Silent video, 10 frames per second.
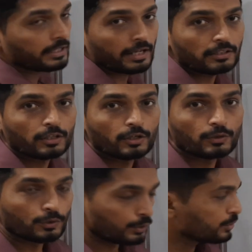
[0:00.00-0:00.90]
we can
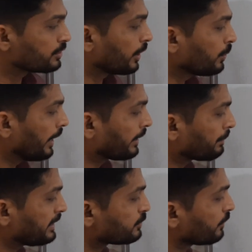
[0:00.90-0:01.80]
use now. At a
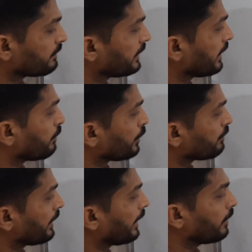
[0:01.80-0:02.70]
place of theta, what
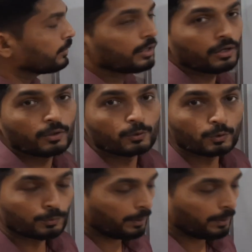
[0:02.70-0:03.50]
we have? 2